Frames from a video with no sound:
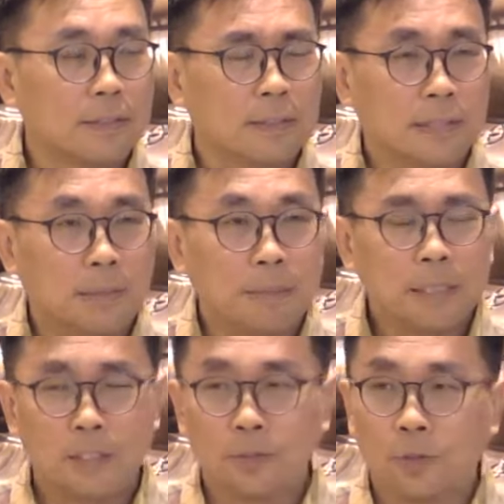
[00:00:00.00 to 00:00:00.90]
that
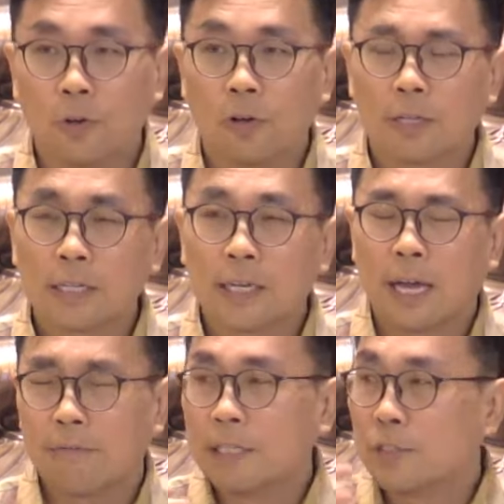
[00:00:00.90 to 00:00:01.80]
means you no longer
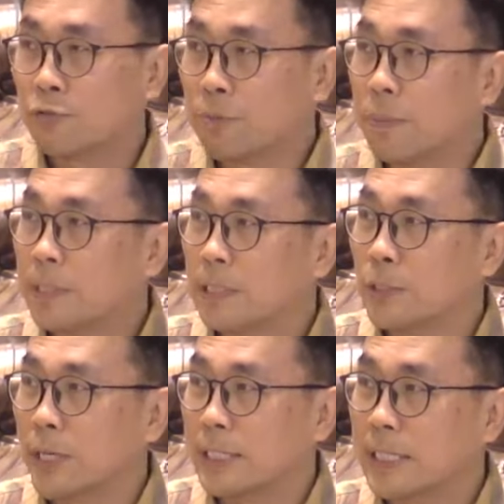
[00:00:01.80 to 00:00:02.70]
have this rebirth
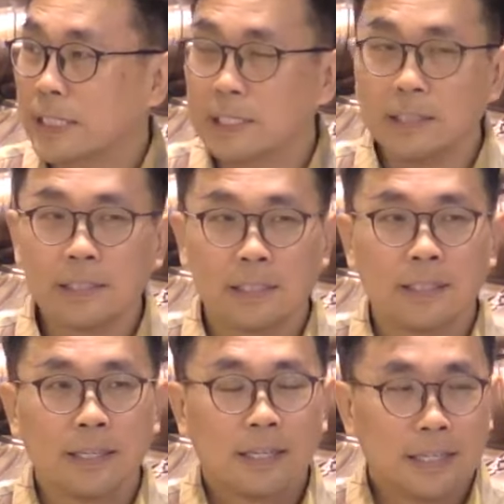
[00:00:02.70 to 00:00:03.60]
into
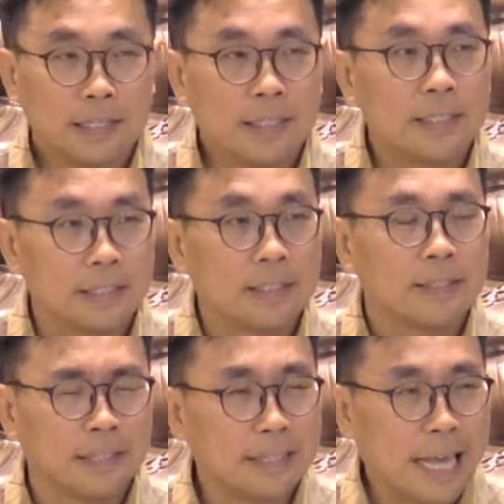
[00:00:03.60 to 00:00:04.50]
existence. It is
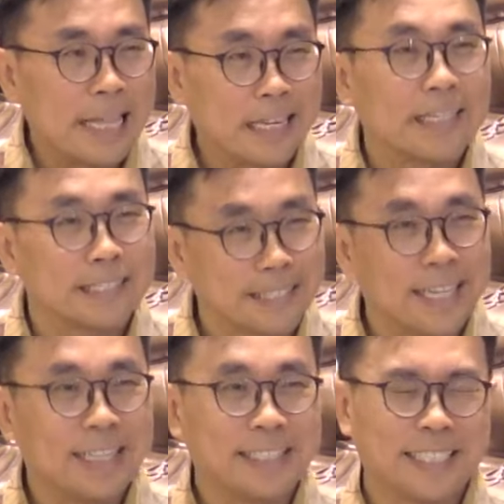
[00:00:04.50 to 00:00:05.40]
the deathless
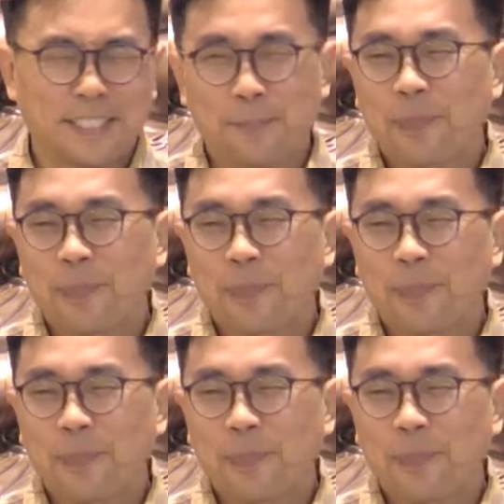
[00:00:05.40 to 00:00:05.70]
state.